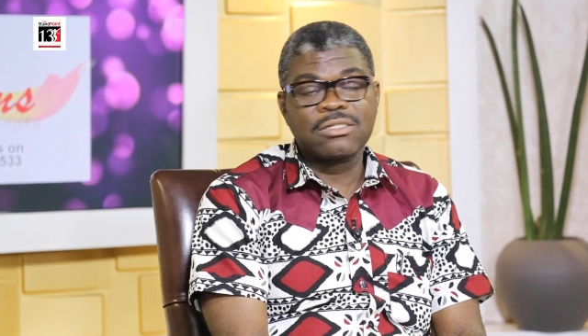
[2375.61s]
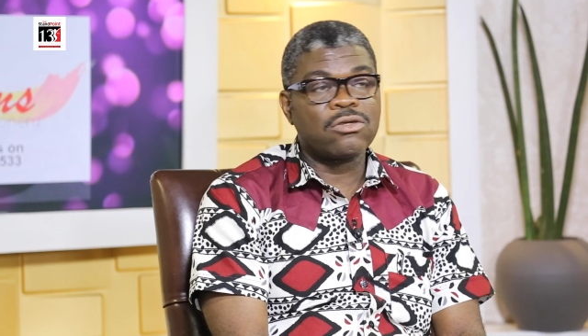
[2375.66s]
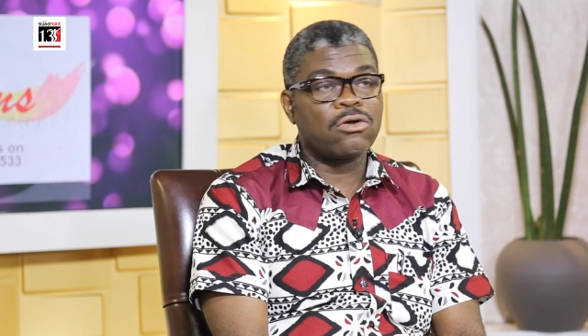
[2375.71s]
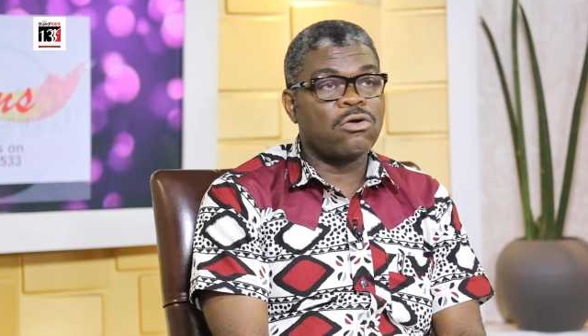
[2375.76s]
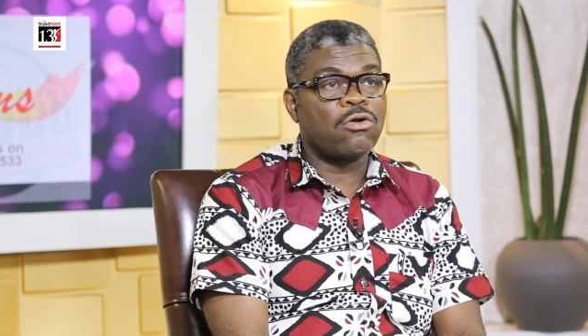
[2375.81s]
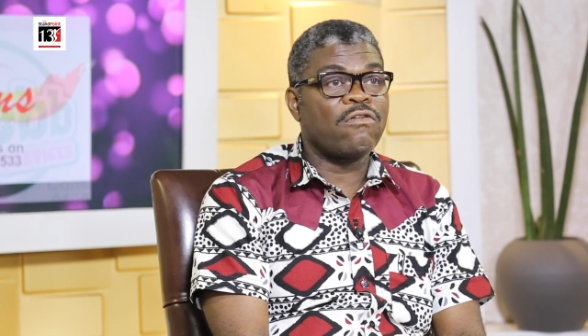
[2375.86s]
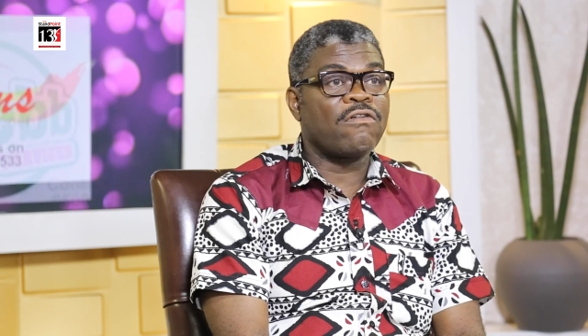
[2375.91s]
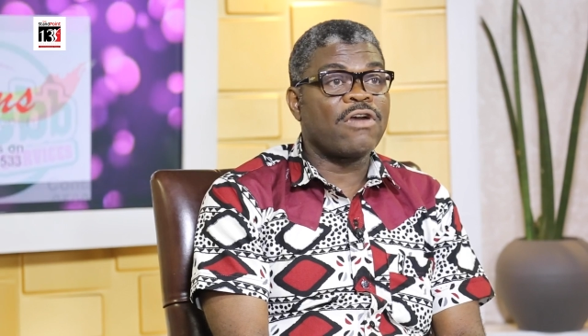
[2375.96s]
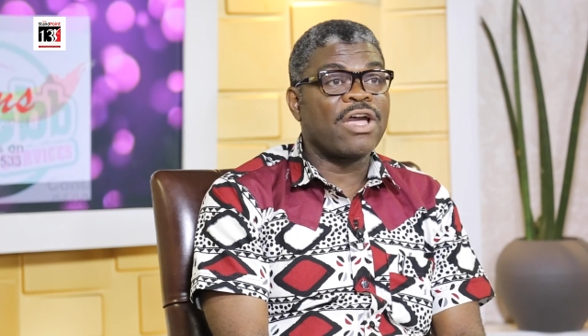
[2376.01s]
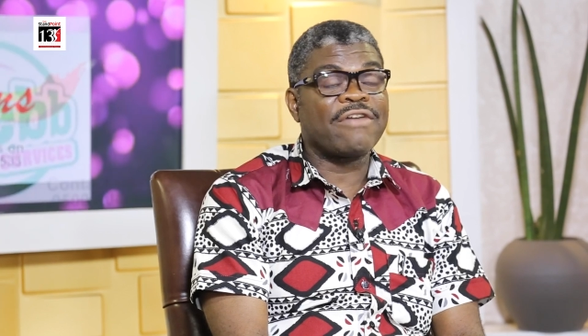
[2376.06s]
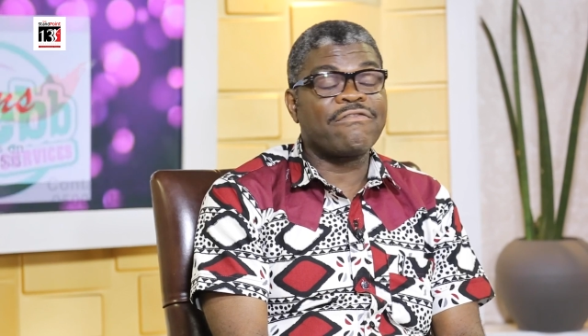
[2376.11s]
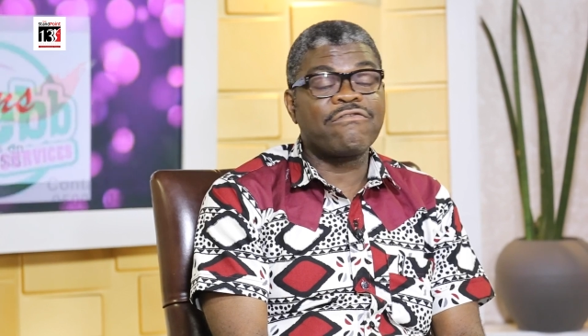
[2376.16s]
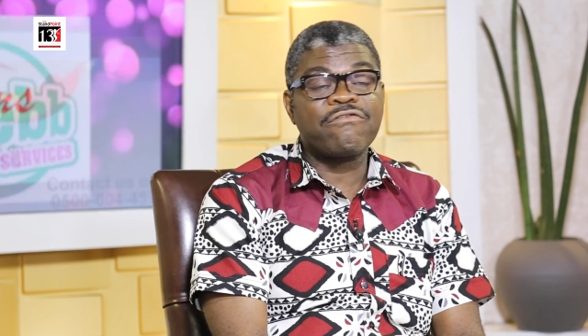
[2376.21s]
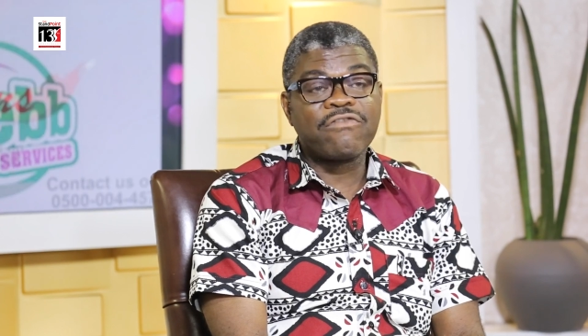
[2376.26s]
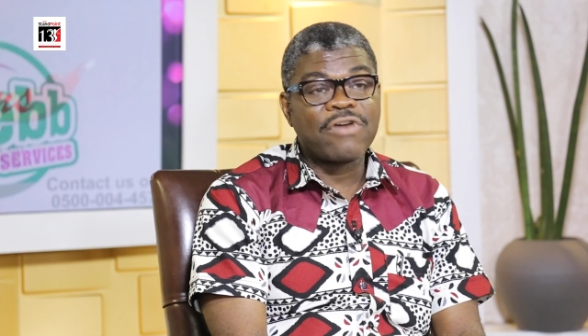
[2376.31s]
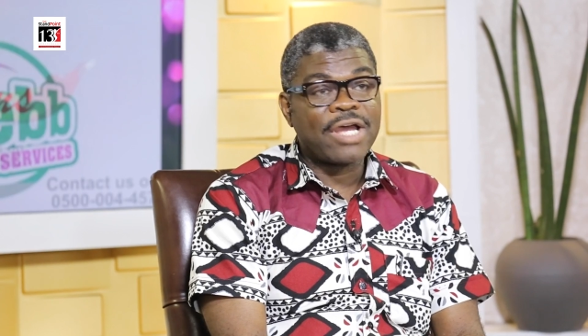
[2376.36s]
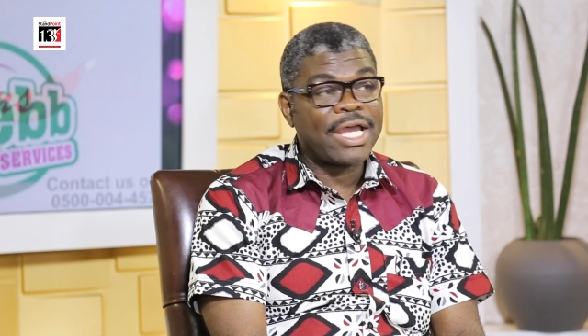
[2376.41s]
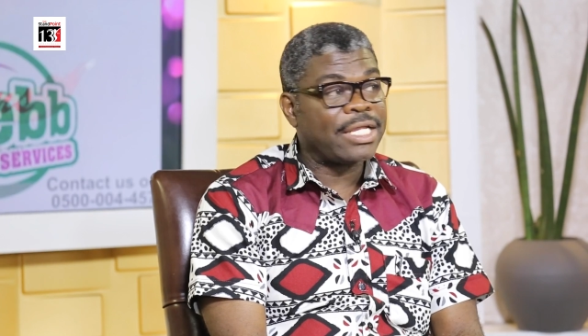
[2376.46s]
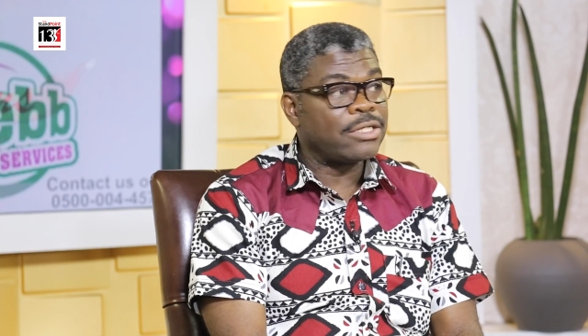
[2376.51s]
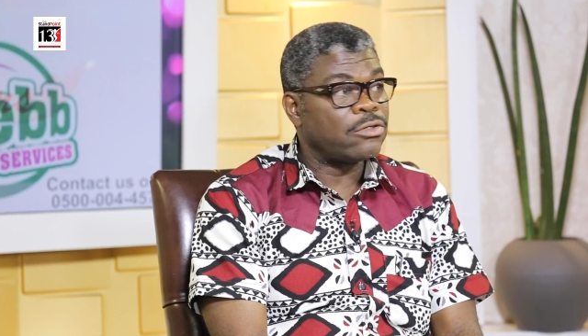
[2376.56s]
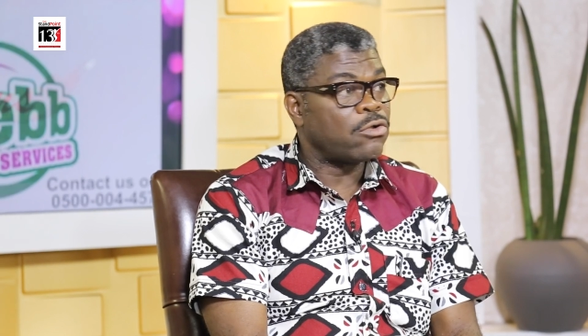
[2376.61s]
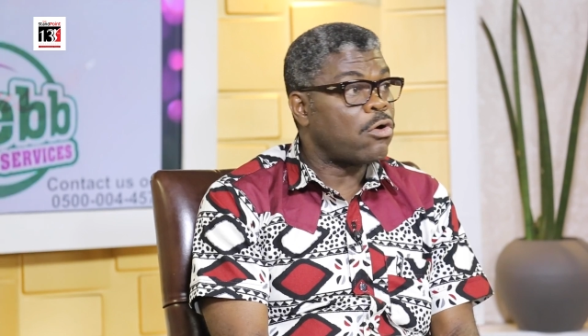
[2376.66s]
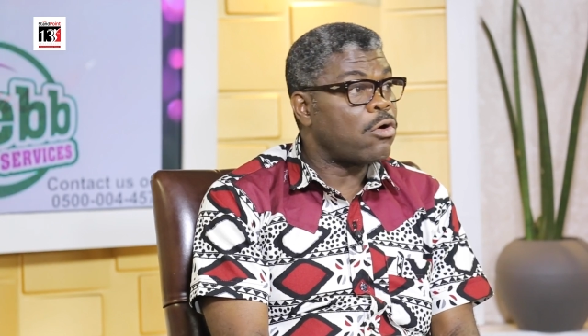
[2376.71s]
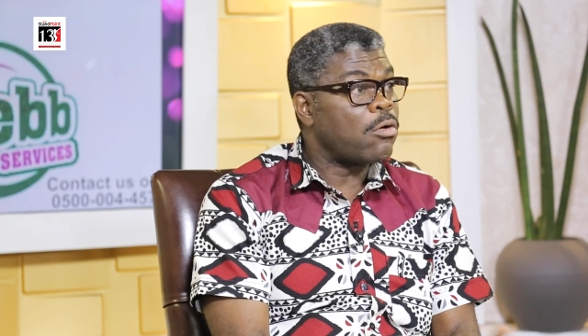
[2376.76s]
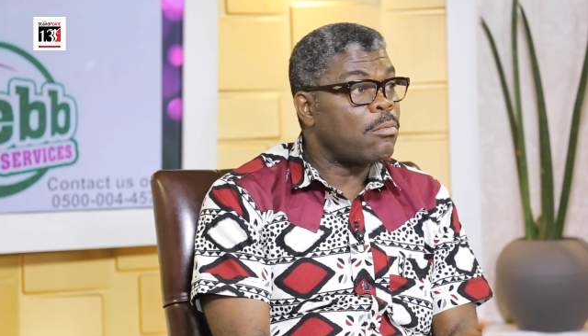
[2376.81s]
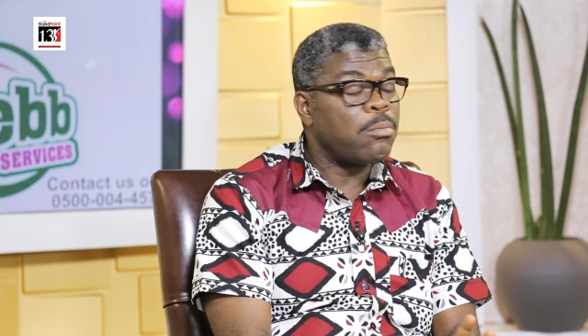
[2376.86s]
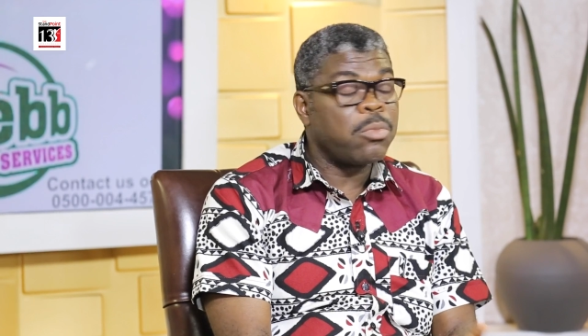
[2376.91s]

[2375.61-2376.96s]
or a fine or